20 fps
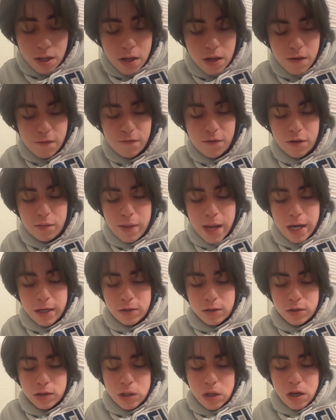Film
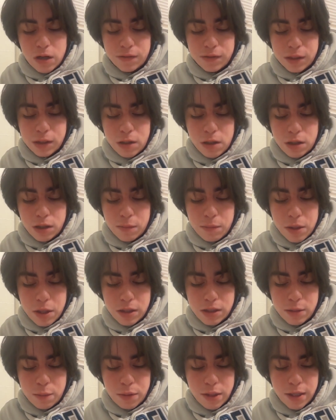actors are often called
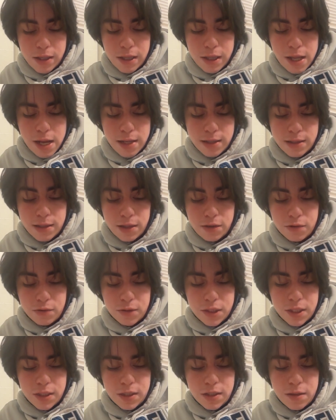upon to play the last
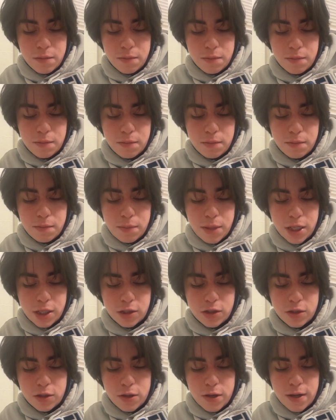sequences in a
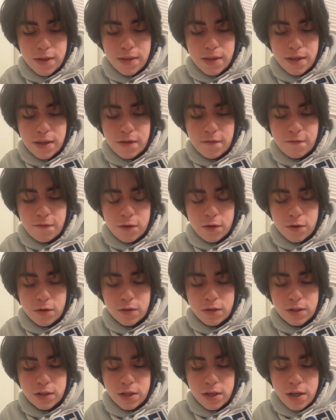picture and then the
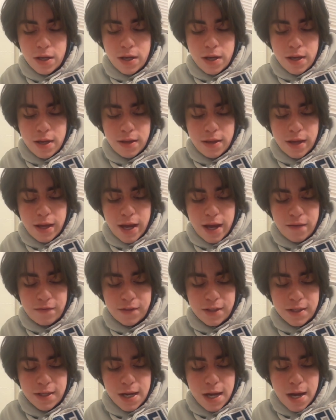first. They have
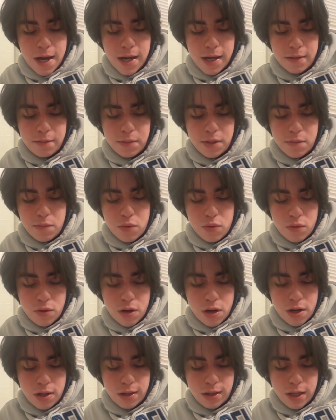to die and be born
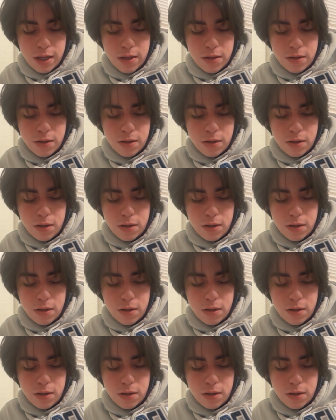later